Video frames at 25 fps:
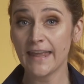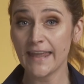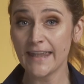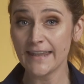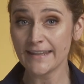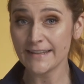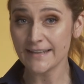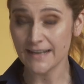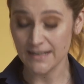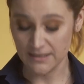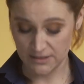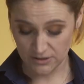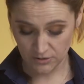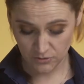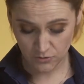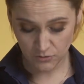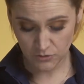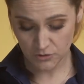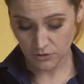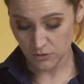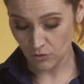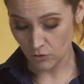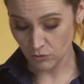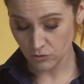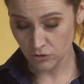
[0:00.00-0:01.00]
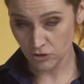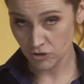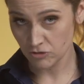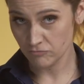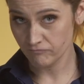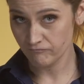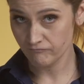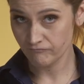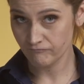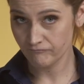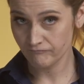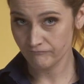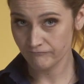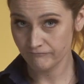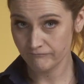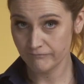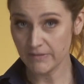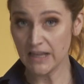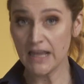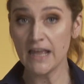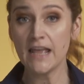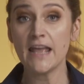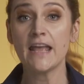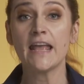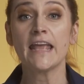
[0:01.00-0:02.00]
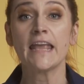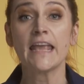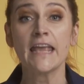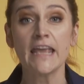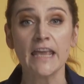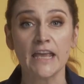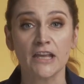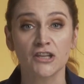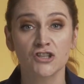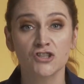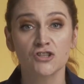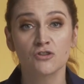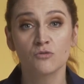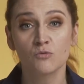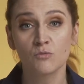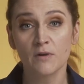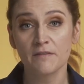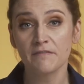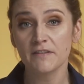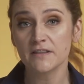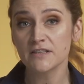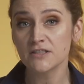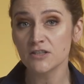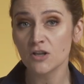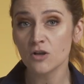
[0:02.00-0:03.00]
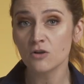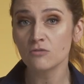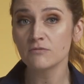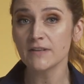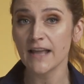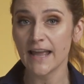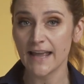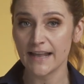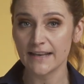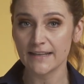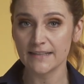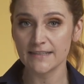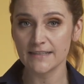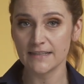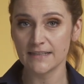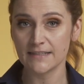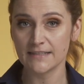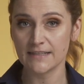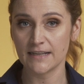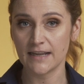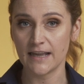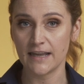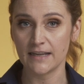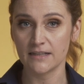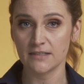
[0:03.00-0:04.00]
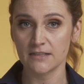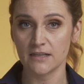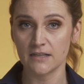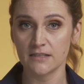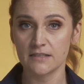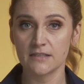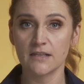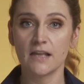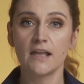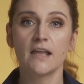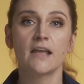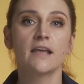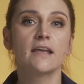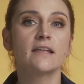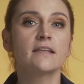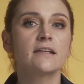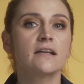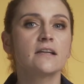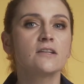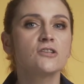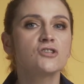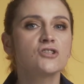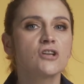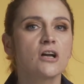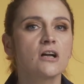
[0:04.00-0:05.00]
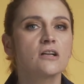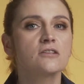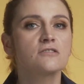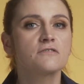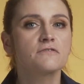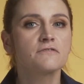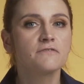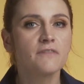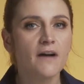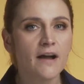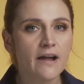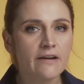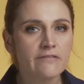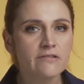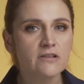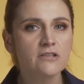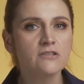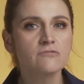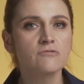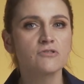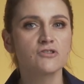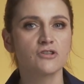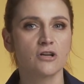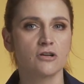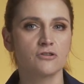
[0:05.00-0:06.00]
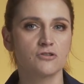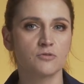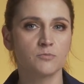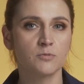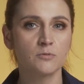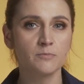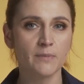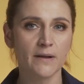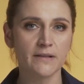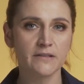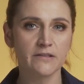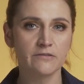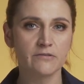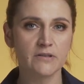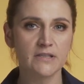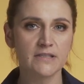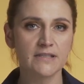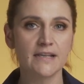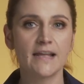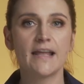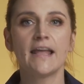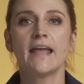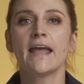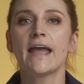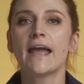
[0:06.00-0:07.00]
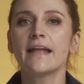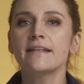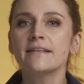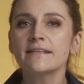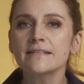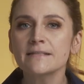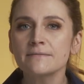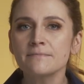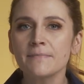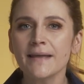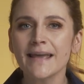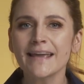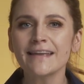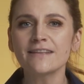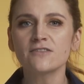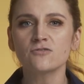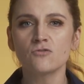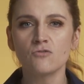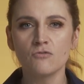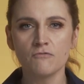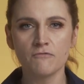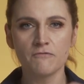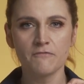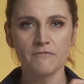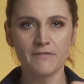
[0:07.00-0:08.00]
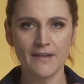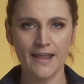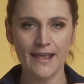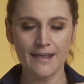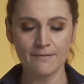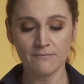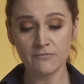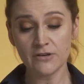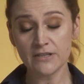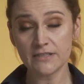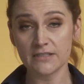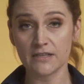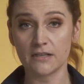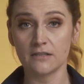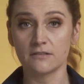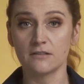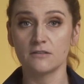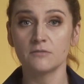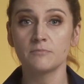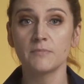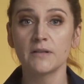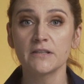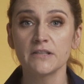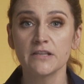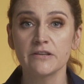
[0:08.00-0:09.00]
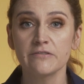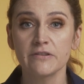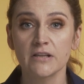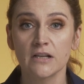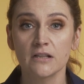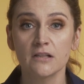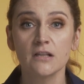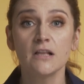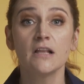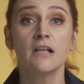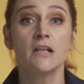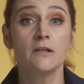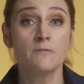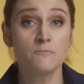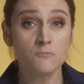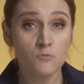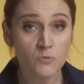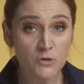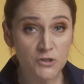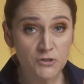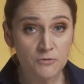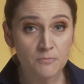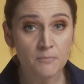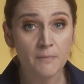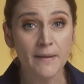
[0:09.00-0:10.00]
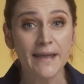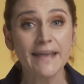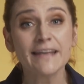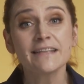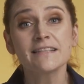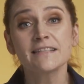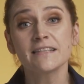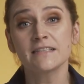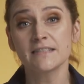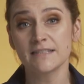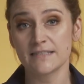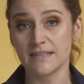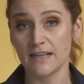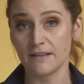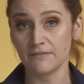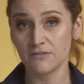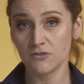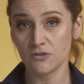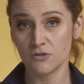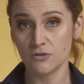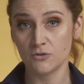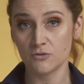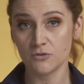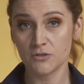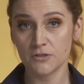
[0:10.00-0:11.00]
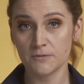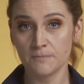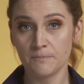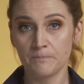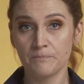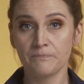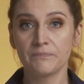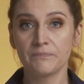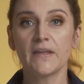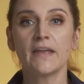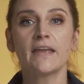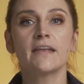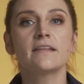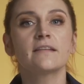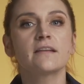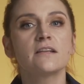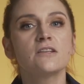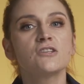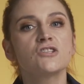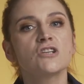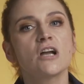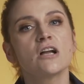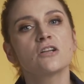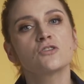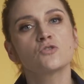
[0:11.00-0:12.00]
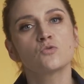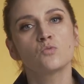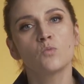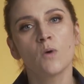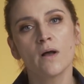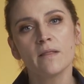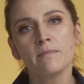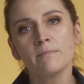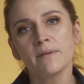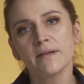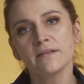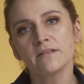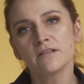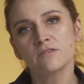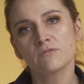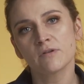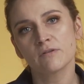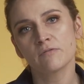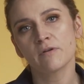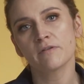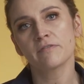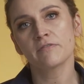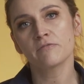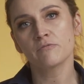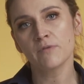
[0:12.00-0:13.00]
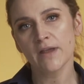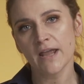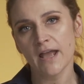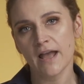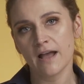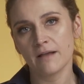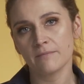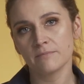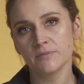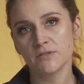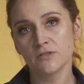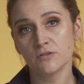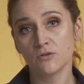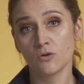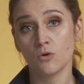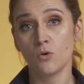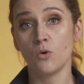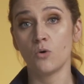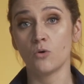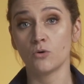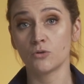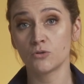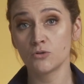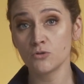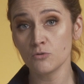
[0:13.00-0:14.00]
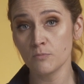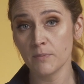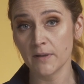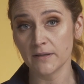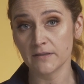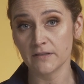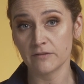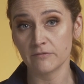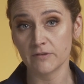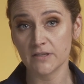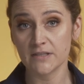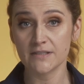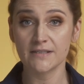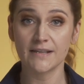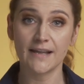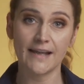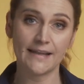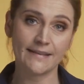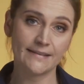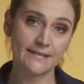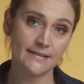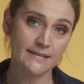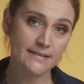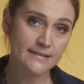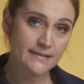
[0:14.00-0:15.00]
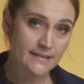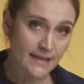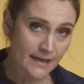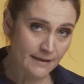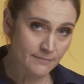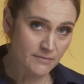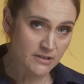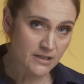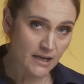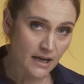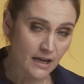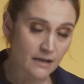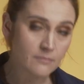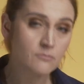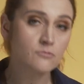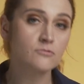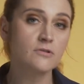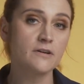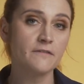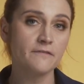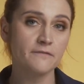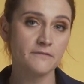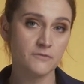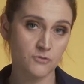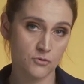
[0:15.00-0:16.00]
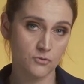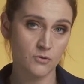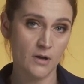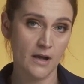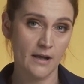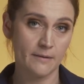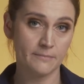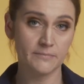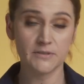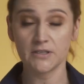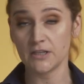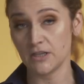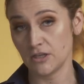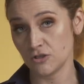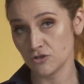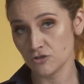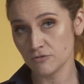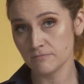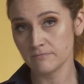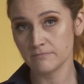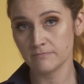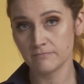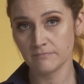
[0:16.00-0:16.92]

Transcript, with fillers: It has two slots, each with its own LED indicators. It can charge various rechargeable batteries and is made of flame-retardant material, which makes it safe to use. It can charge one battery with 3 amps or two batteries at the same time with 2 amps each.